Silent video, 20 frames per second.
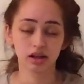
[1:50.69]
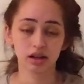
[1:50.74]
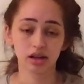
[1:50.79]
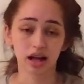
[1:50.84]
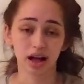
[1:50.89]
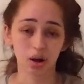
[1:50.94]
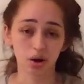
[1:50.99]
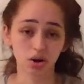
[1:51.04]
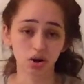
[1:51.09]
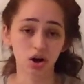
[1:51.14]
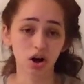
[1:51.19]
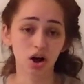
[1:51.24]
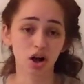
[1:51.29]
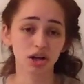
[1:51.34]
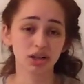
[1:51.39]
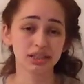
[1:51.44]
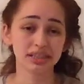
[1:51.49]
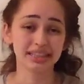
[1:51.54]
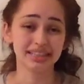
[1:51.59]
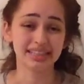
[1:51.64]
alcohol
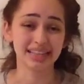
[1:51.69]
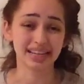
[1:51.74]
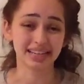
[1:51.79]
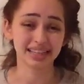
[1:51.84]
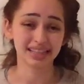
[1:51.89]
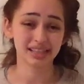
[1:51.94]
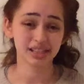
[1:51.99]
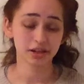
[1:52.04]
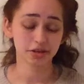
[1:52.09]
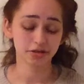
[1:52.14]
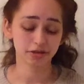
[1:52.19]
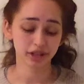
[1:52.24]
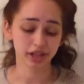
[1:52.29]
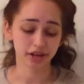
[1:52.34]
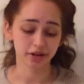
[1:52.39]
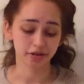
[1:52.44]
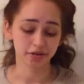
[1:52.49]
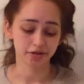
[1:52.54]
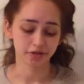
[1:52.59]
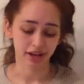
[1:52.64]
negatively
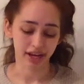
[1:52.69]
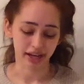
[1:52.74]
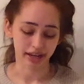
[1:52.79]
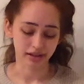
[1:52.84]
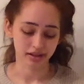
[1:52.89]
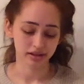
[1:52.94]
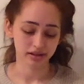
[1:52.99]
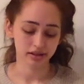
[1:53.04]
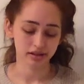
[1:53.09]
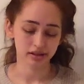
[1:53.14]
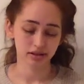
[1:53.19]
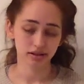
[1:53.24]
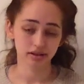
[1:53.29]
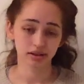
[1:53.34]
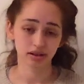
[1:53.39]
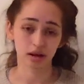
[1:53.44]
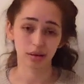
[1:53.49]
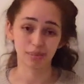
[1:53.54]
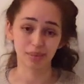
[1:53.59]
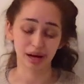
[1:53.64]
affects
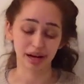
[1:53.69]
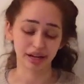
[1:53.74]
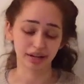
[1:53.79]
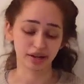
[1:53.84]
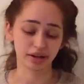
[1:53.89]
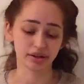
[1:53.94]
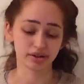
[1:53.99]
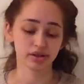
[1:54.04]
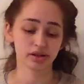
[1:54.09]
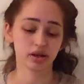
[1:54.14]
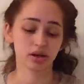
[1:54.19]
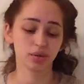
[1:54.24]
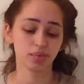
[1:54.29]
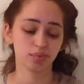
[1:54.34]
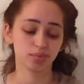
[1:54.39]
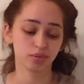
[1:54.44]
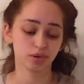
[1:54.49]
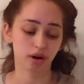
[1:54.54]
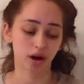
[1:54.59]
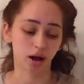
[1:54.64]
a minor's
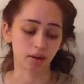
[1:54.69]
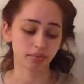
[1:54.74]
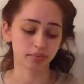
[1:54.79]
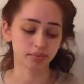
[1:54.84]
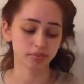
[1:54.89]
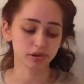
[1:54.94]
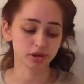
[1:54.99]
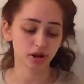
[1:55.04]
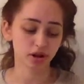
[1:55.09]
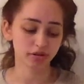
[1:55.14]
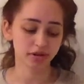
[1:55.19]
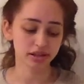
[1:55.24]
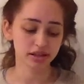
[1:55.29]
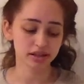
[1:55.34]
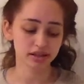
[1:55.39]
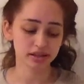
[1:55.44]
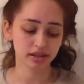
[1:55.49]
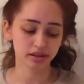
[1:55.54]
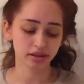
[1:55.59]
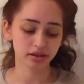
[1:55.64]
problem-solving
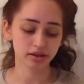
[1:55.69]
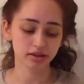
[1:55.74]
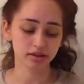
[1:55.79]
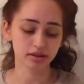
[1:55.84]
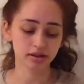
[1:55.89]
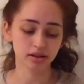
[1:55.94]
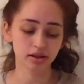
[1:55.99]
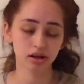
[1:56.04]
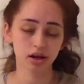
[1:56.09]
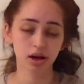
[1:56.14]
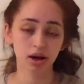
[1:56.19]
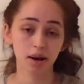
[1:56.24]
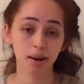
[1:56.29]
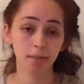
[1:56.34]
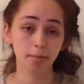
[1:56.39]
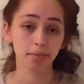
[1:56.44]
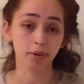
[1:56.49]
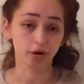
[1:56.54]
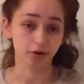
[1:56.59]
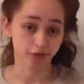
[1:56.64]
skills,
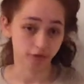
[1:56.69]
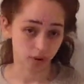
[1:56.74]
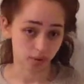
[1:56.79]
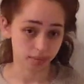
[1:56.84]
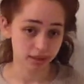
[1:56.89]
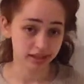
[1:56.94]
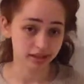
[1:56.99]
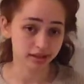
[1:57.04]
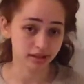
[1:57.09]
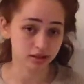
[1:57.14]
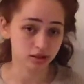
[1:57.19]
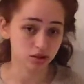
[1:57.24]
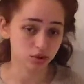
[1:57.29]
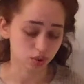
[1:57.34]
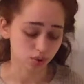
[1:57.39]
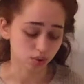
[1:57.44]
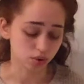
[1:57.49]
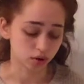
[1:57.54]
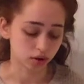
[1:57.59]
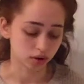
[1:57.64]
performance in
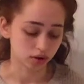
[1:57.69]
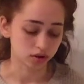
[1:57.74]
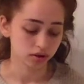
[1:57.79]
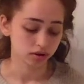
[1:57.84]
school,